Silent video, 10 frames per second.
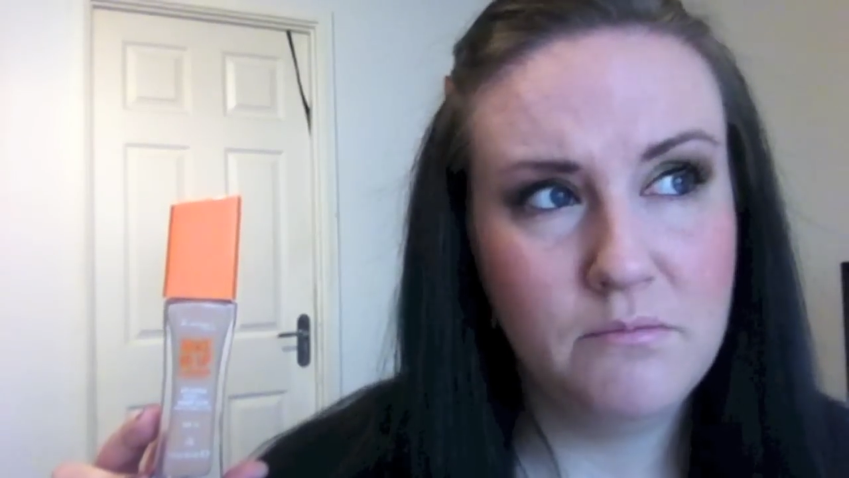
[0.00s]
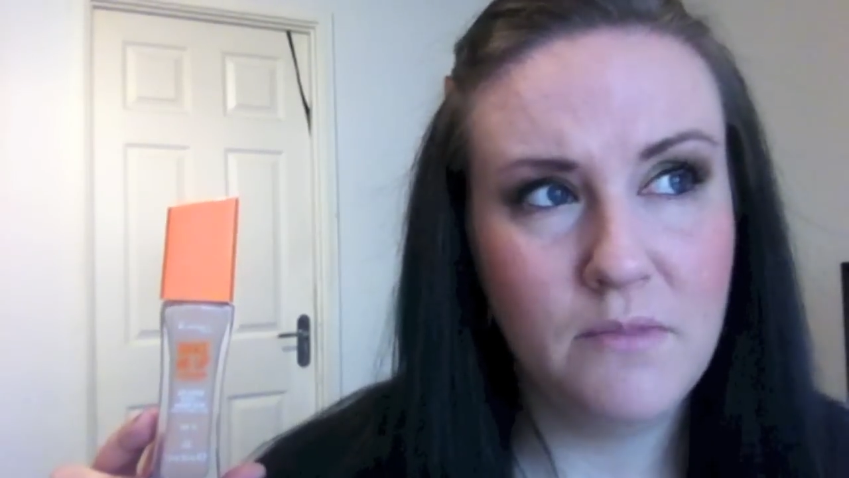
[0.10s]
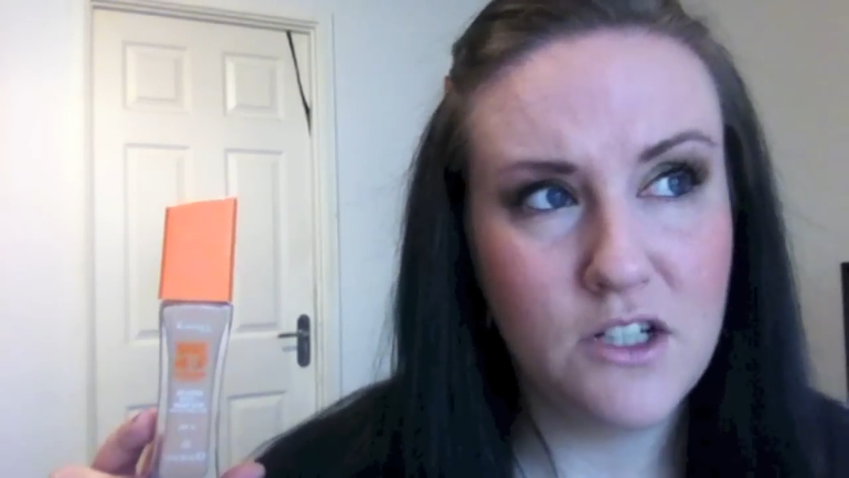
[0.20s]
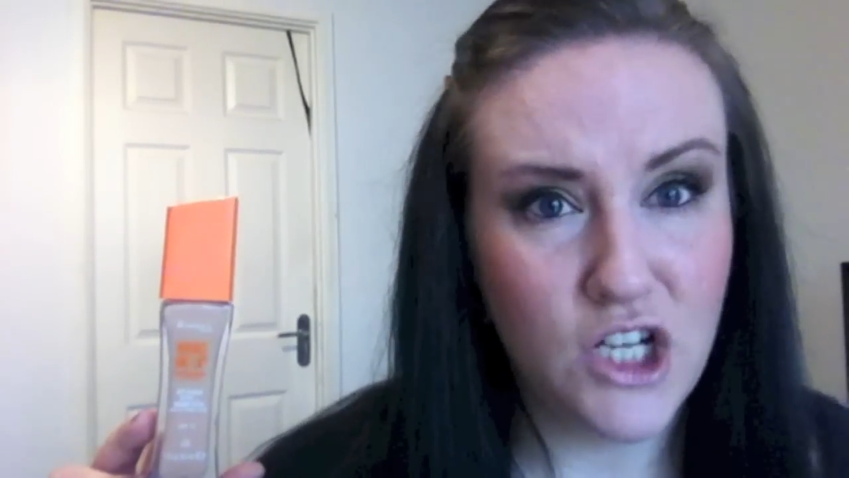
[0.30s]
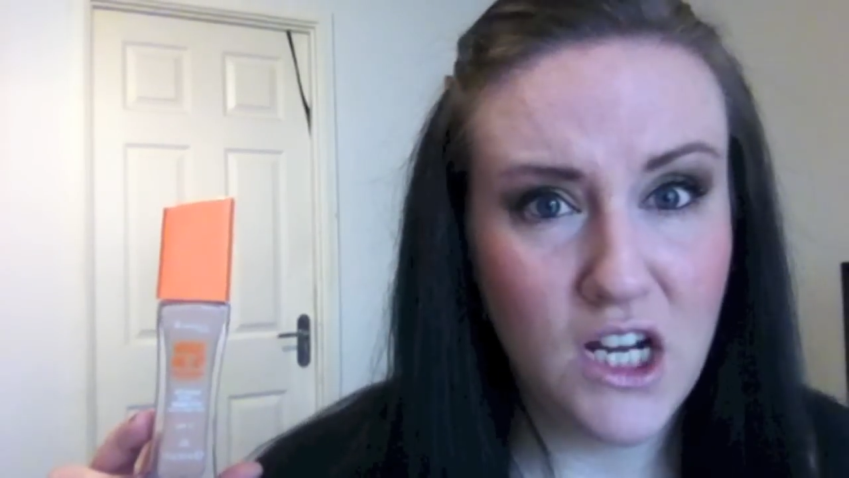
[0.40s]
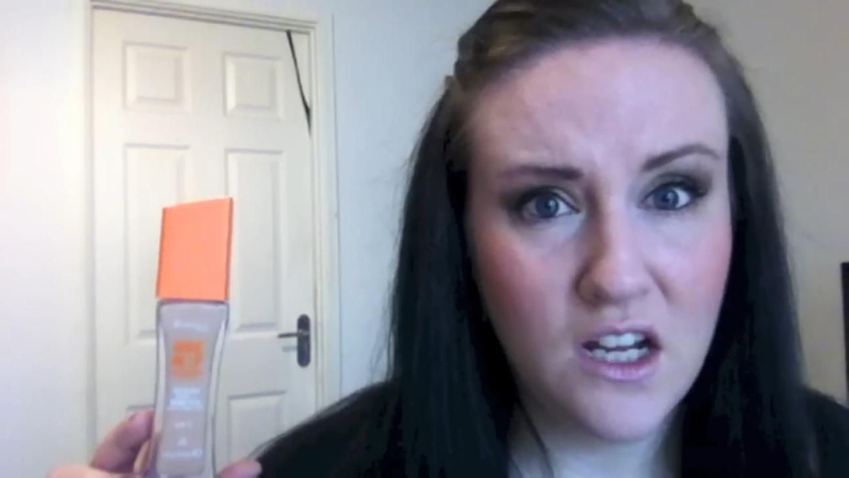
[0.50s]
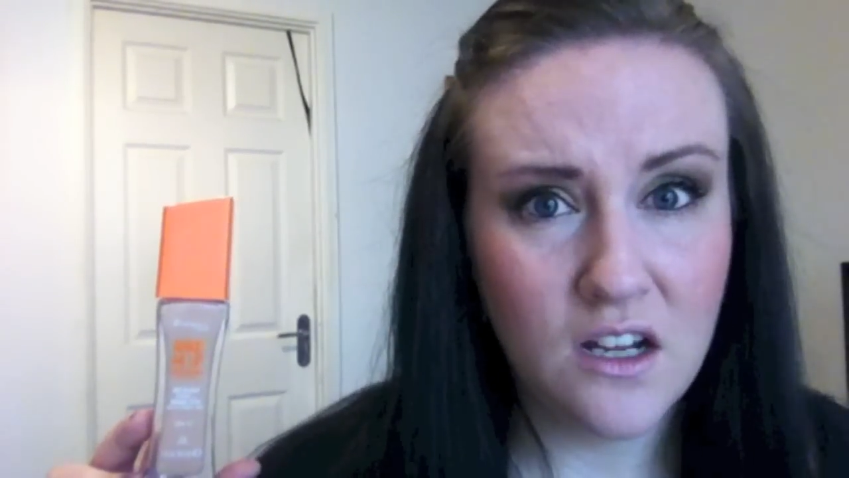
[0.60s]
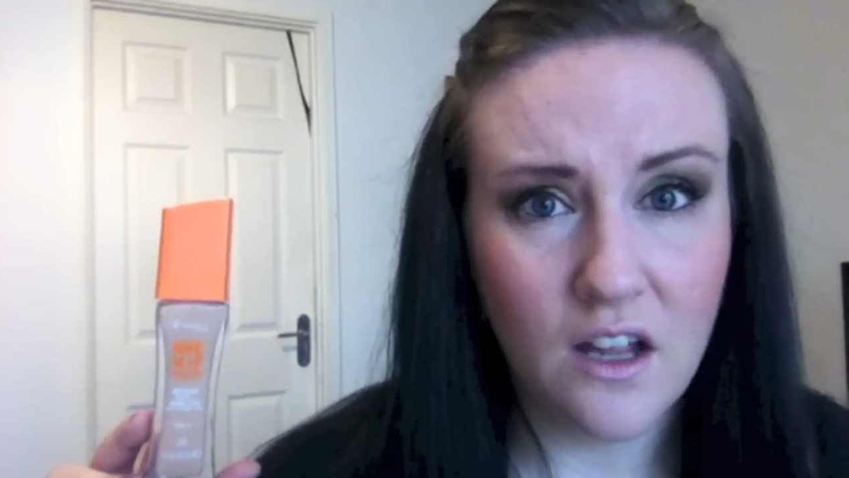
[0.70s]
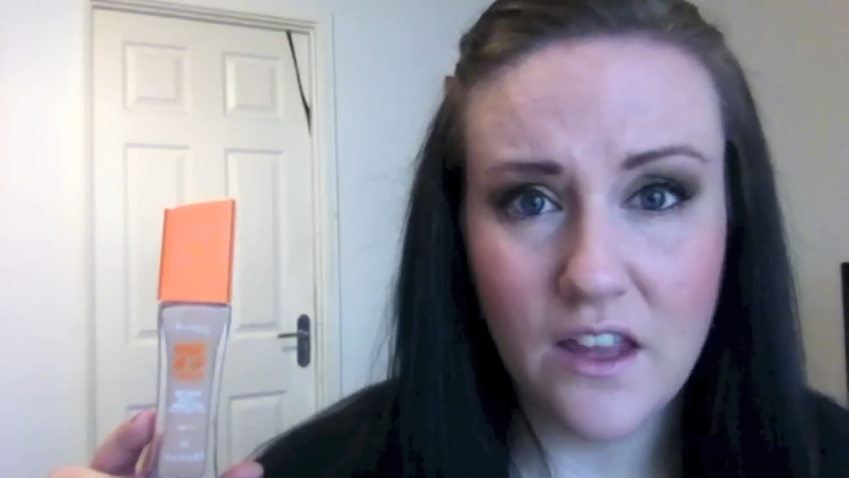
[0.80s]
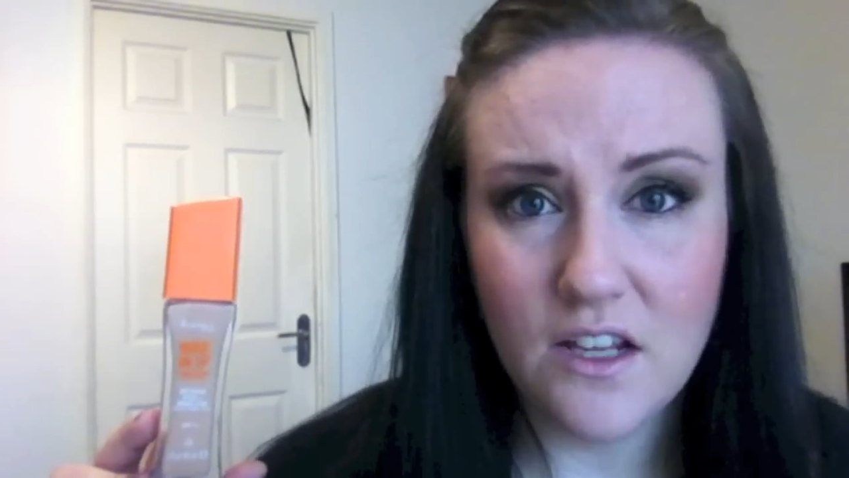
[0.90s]

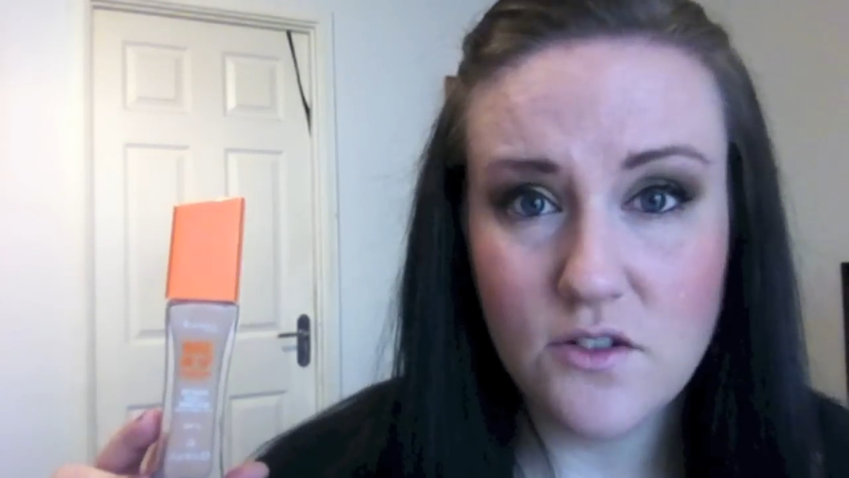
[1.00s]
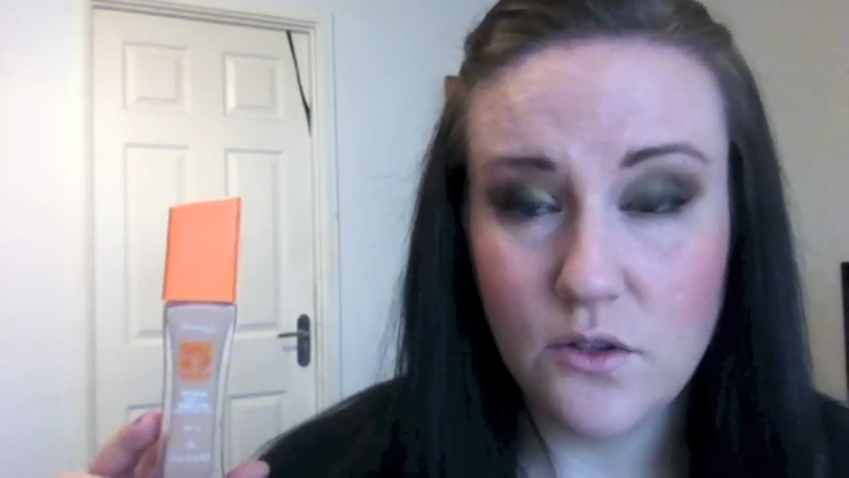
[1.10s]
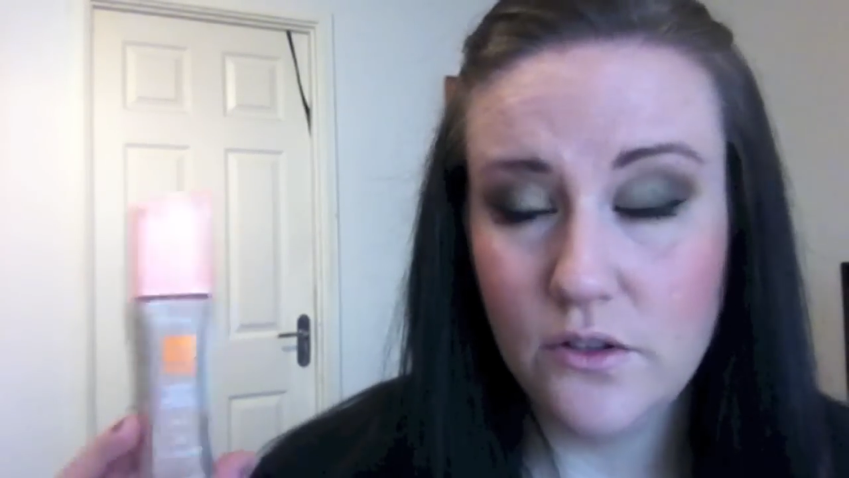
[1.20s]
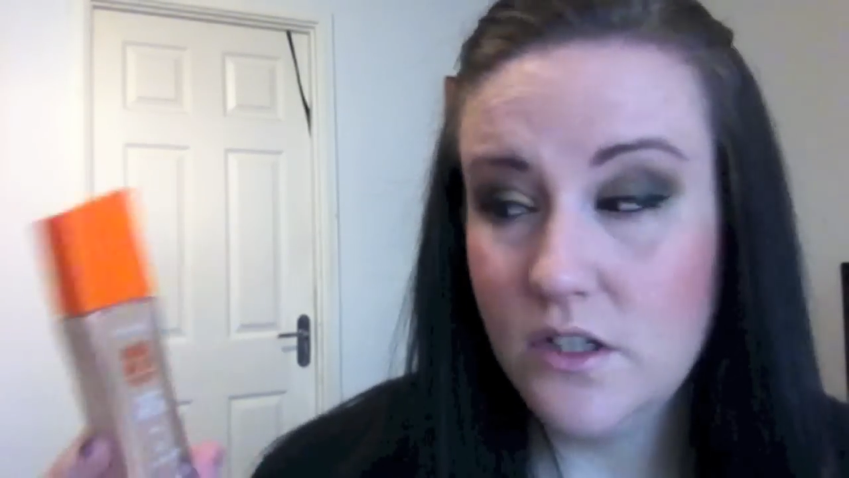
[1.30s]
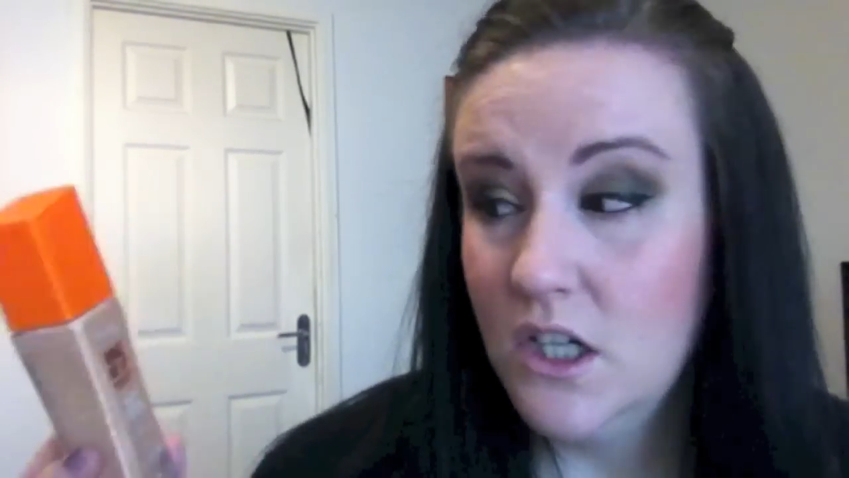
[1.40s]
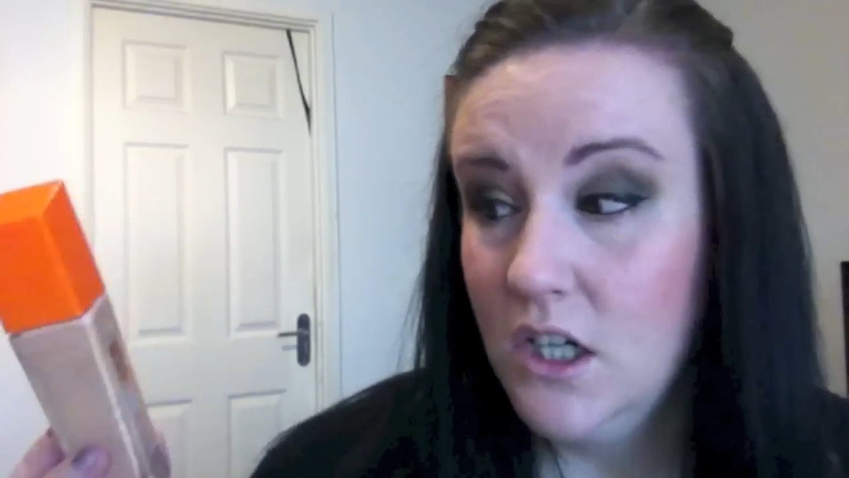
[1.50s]
Magique, I think it's called.